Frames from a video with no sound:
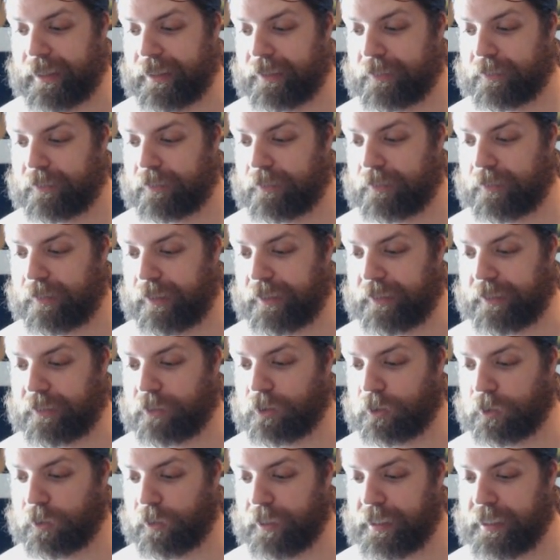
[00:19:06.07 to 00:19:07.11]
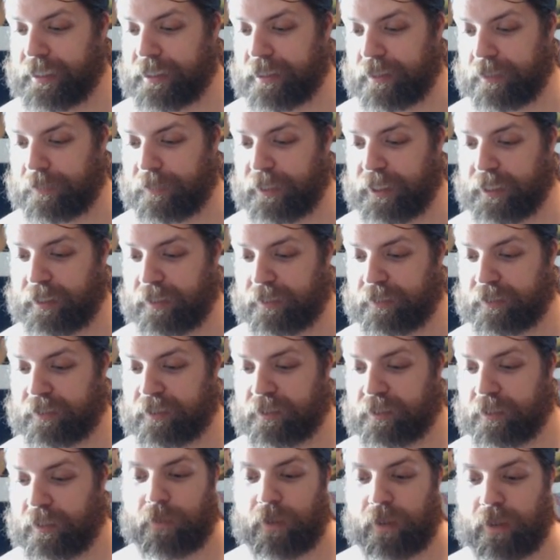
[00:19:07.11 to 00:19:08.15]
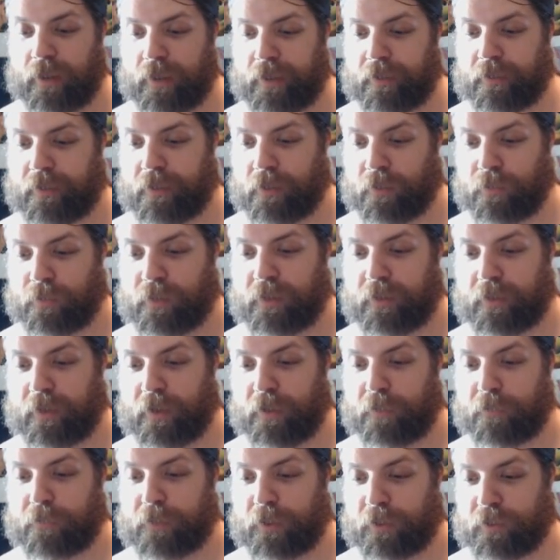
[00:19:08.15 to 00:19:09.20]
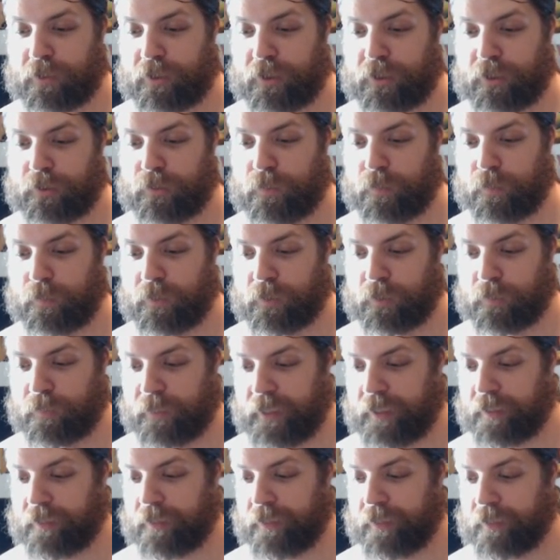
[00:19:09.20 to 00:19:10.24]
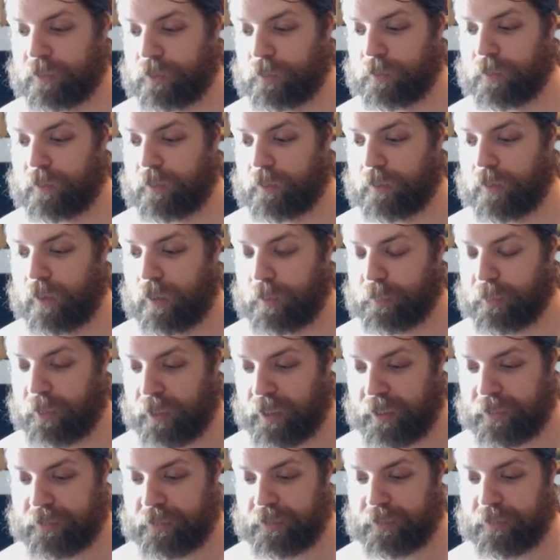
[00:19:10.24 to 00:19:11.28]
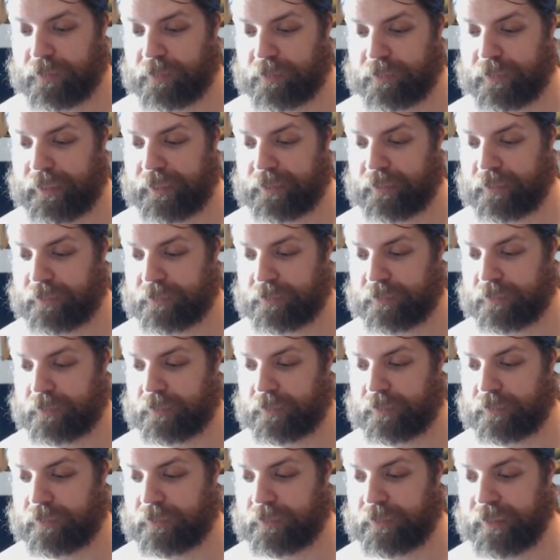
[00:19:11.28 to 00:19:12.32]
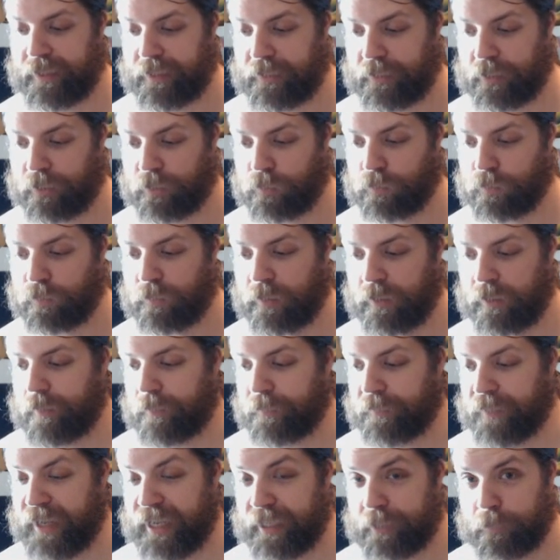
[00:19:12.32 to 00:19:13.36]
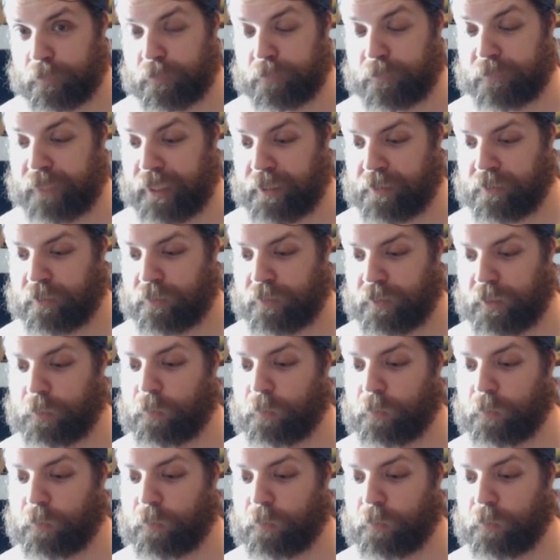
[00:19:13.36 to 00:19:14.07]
it's like crazy, because you don't want to curve turn 2 Bloomkin into Uprising, because that doesn't get you maximum value.